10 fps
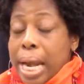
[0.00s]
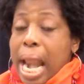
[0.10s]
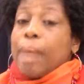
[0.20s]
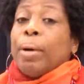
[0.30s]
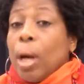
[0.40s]

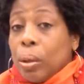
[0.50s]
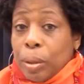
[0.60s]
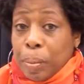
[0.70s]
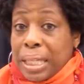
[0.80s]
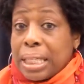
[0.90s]

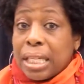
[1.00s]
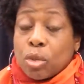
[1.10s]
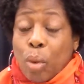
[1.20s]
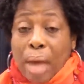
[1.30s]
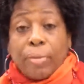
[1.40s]
neighbor-owned
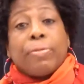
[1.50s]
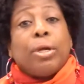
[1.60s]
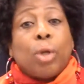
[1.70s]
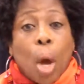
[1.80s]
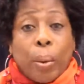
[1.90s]
business rather
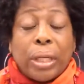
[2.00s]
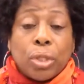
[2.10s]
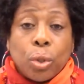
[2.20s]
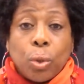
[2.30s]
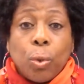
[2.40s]
than going
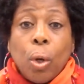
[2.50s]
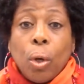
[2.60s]
to